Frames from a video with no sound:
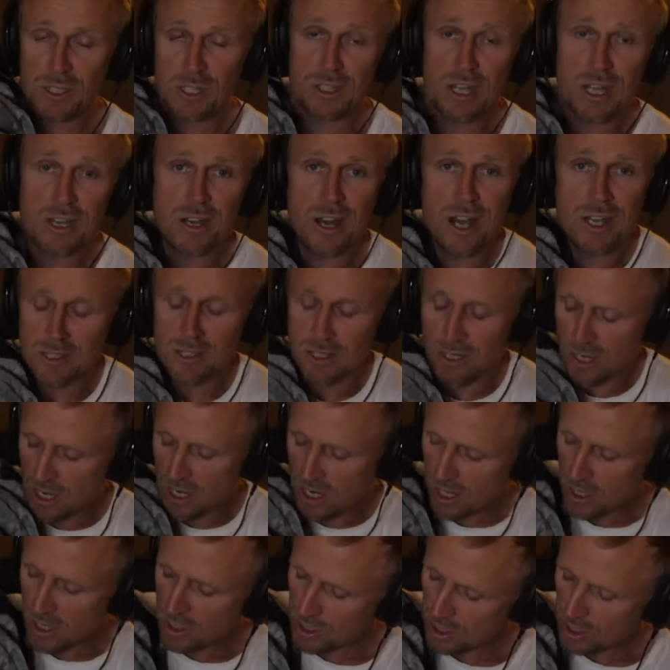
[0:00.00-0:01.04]
in there nicer.
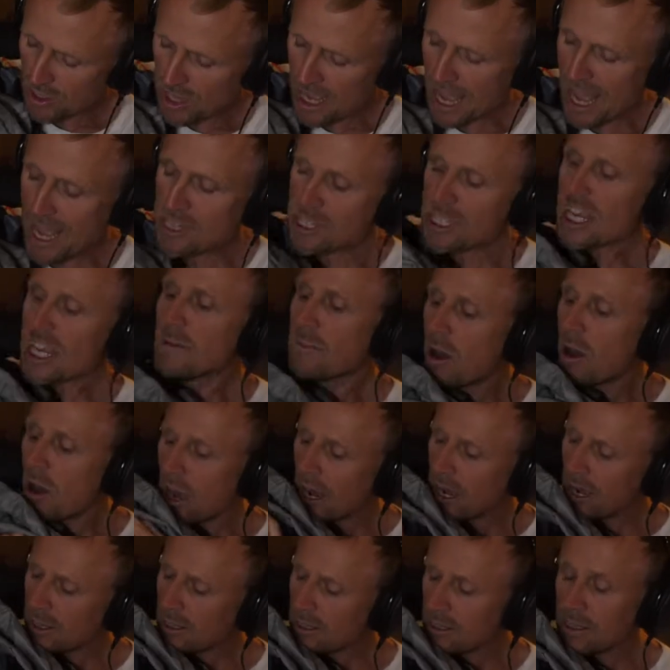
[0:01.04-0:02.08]
So the H D M
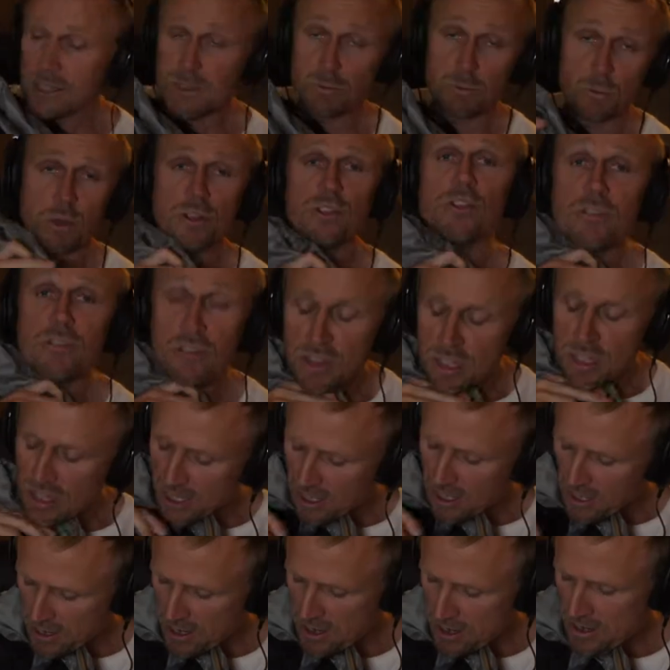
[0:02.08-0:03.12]
I is what you
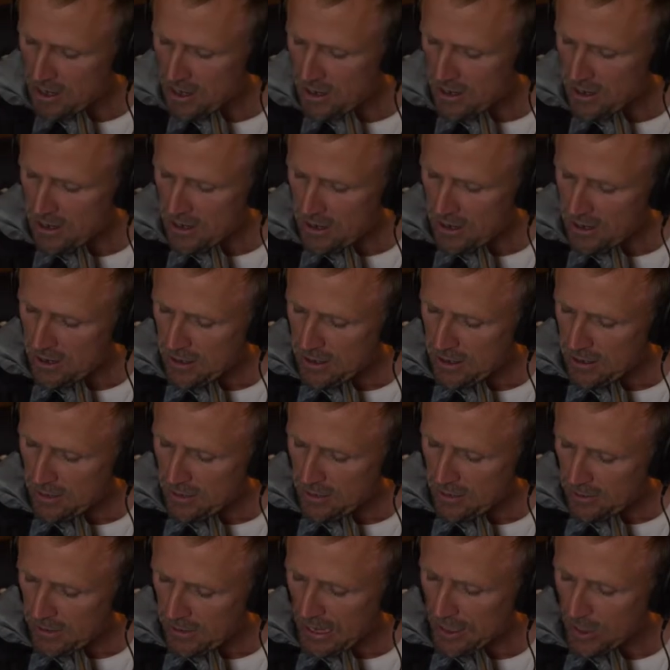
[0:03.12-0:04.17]
think.
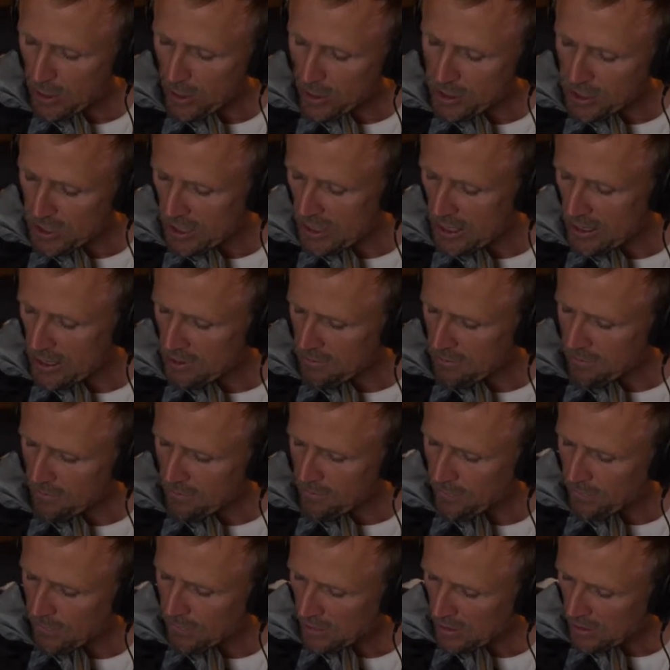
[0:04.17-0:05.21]
That goes in.
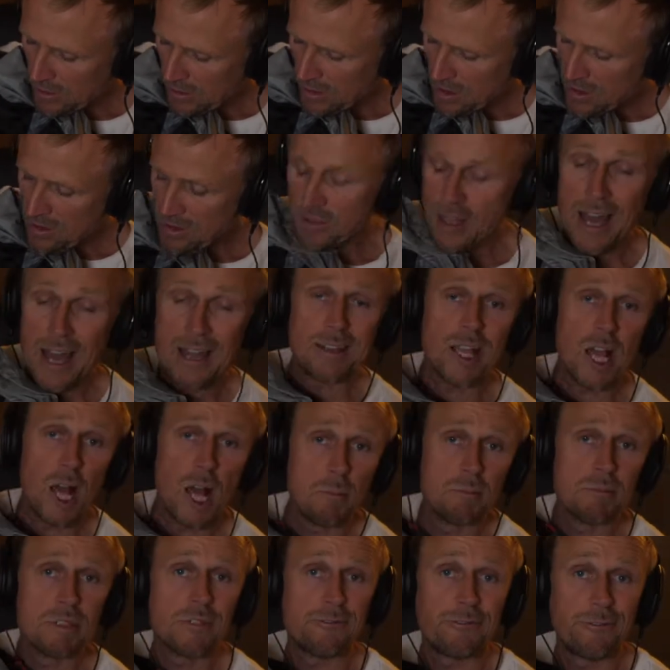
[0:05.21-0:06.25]
That
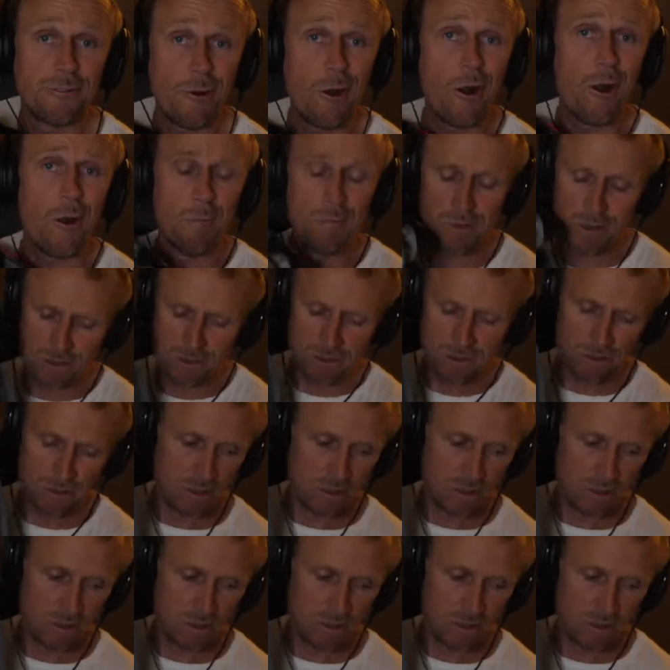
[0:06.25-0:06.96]
comes from